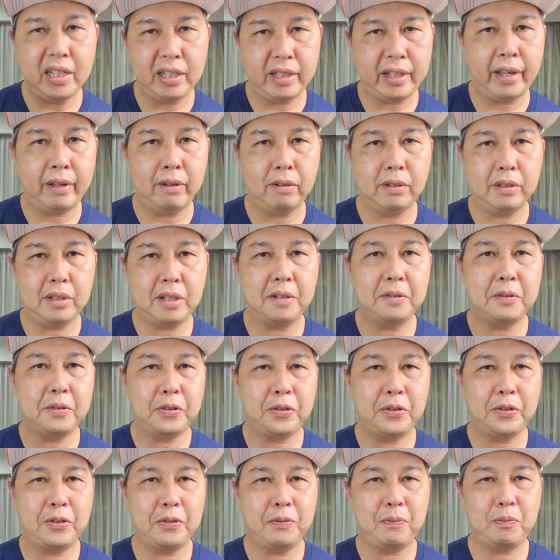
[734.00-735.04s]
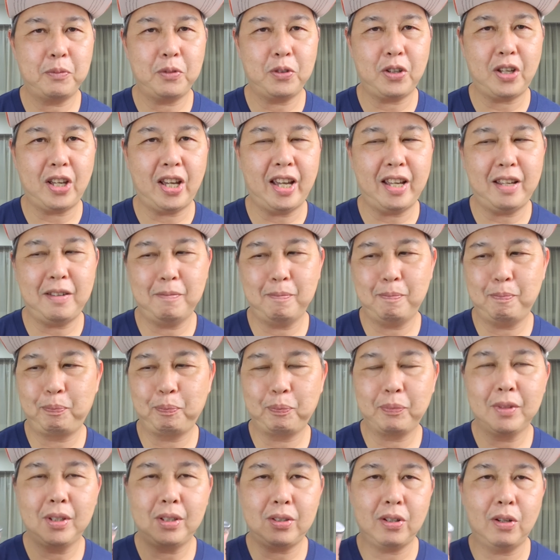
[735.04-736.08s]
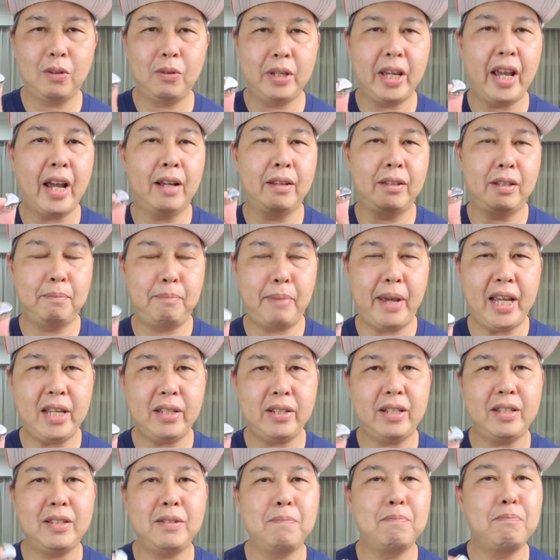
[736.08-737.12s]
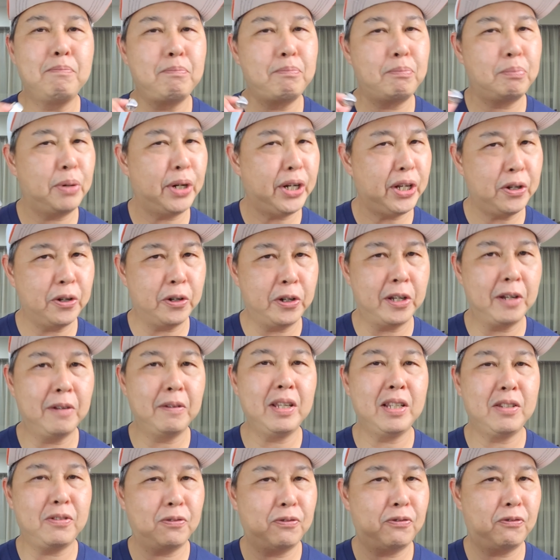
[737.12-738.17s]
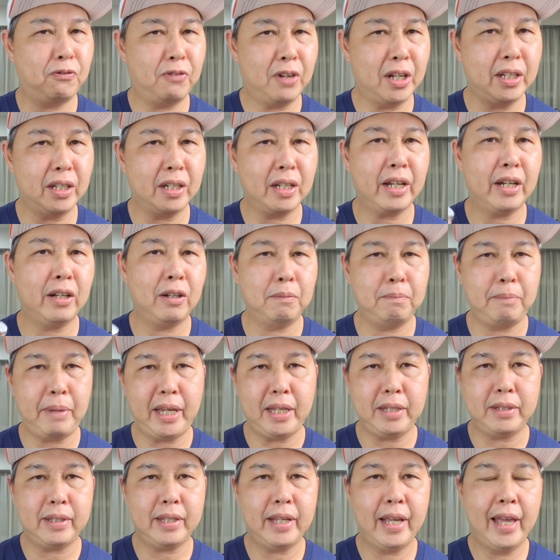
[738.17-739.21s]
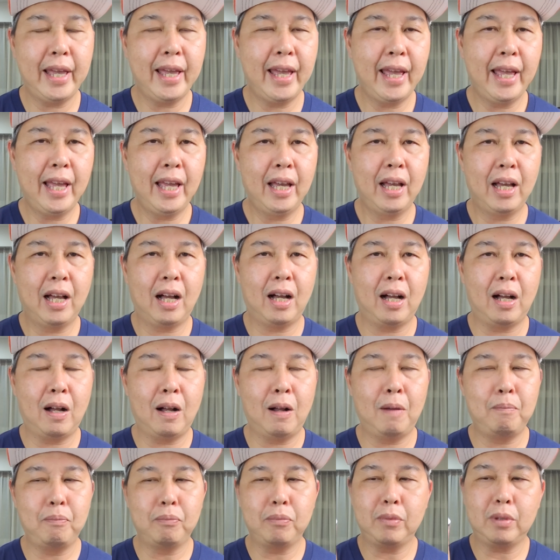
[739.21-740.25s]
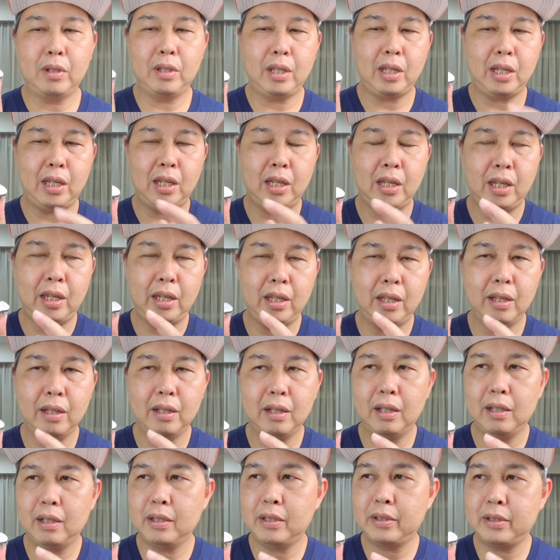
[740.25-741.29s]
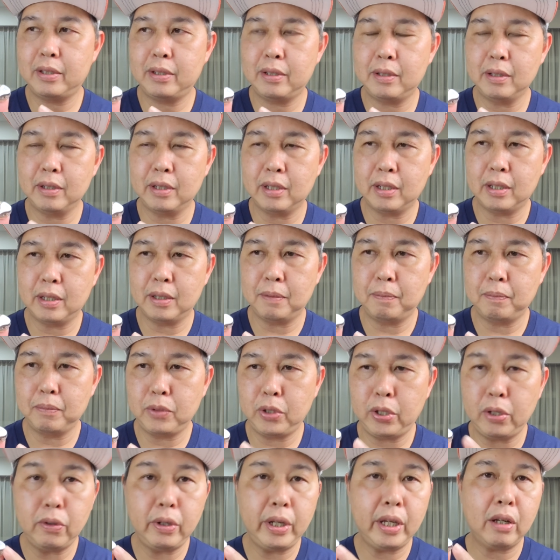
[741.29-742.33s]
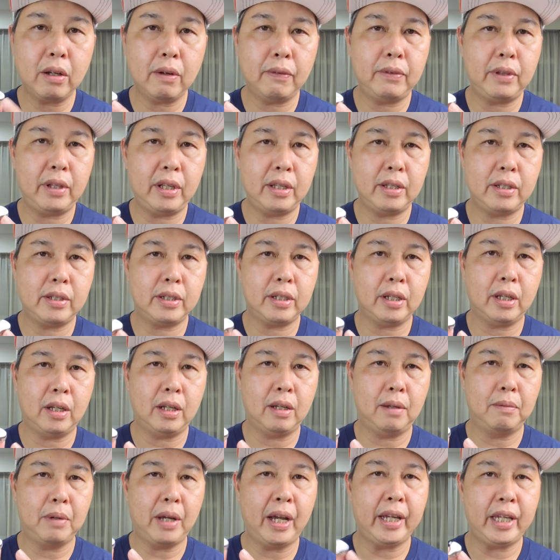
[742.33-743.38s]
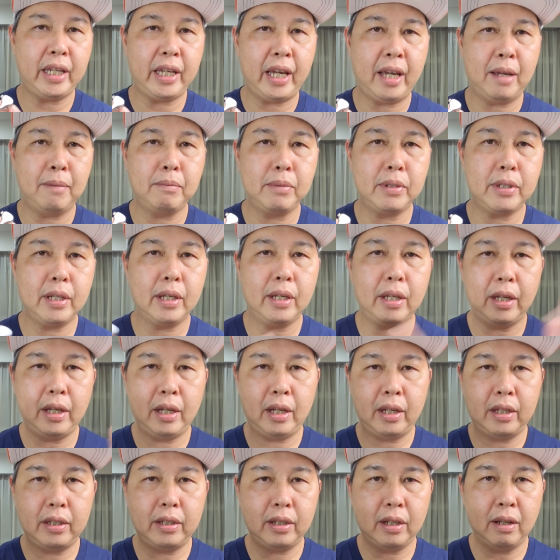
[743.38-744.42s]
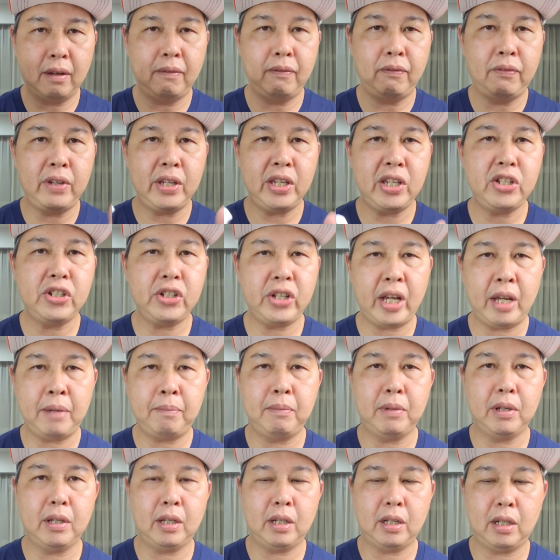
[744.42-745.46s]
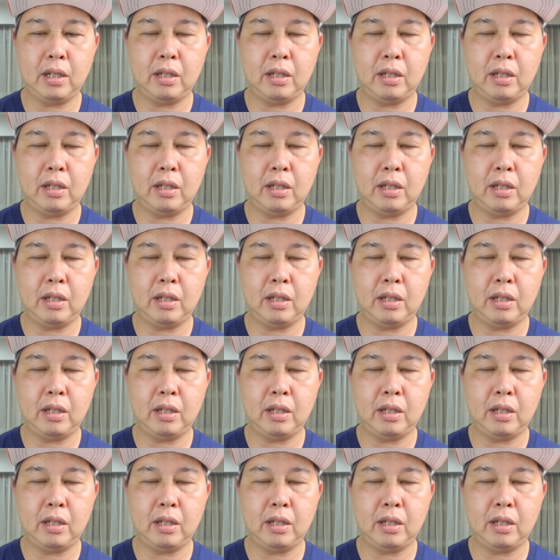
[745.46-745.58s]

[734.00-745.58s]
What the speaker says: detailed. Okay, so yeah, the bass is pretty good. It's fun kind of bass. The tuning of this IEMs is a V-shape